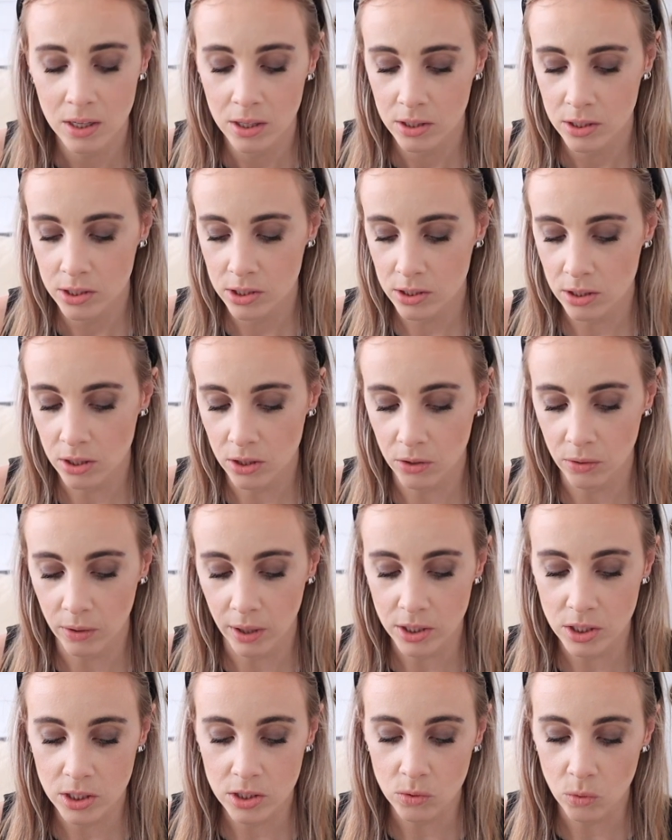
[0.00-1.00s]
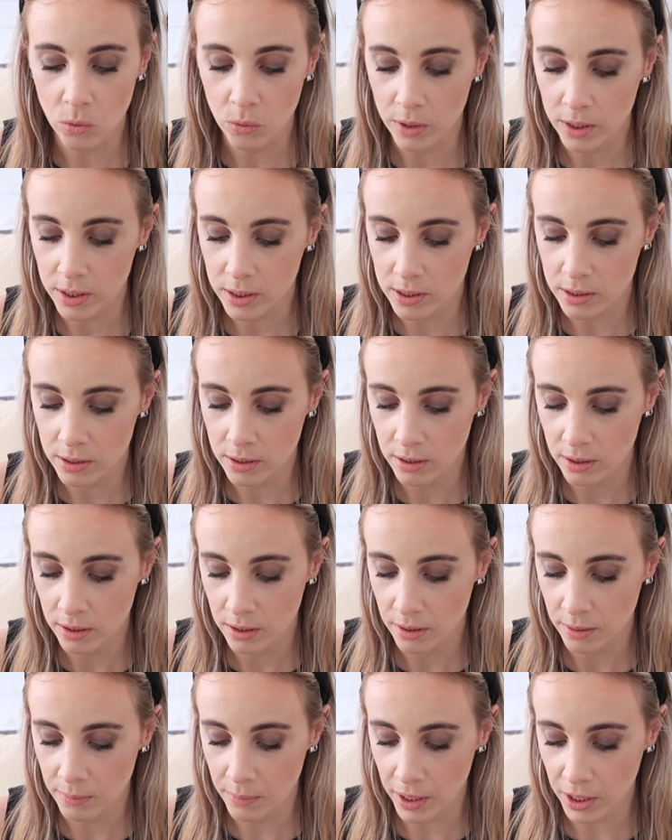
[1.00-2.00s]
so I just always
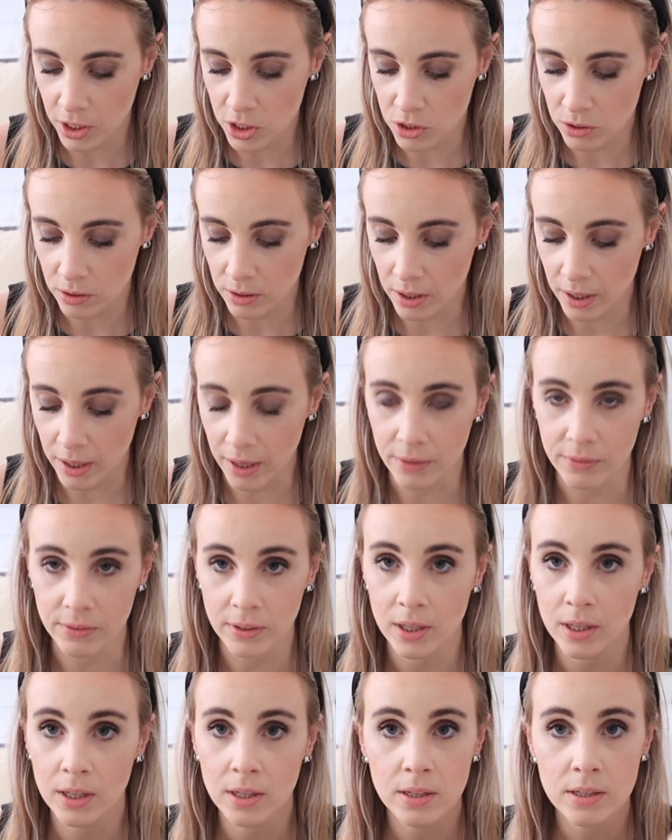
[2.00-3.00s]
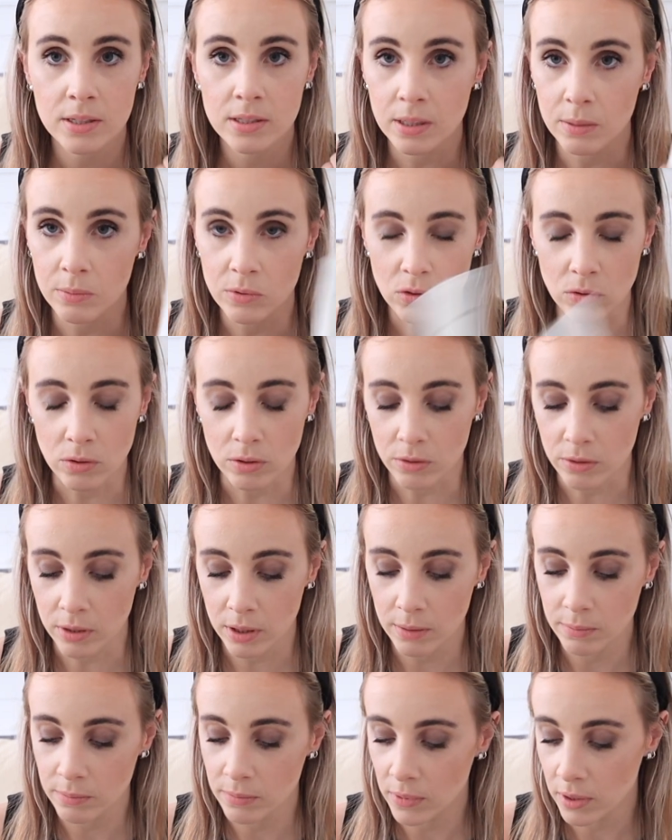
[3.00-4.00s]
make sure that I have some sort of
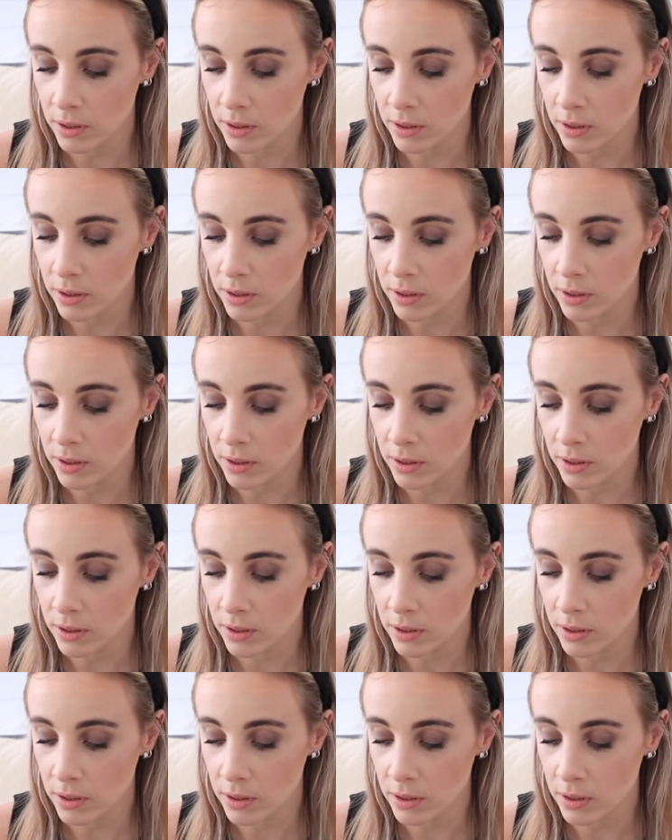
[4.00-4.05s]
cream.